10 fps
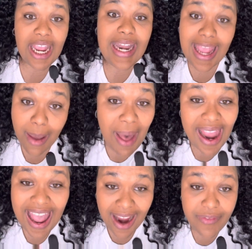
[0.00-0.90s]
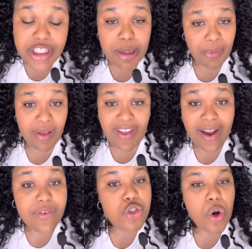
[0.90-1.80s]
and am I average, above
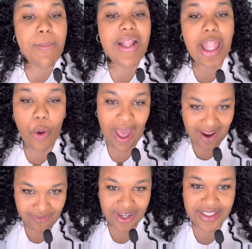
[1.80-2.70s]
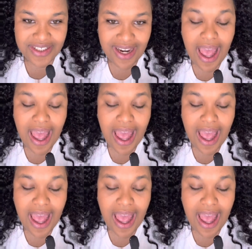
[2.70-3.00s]
average, or below average?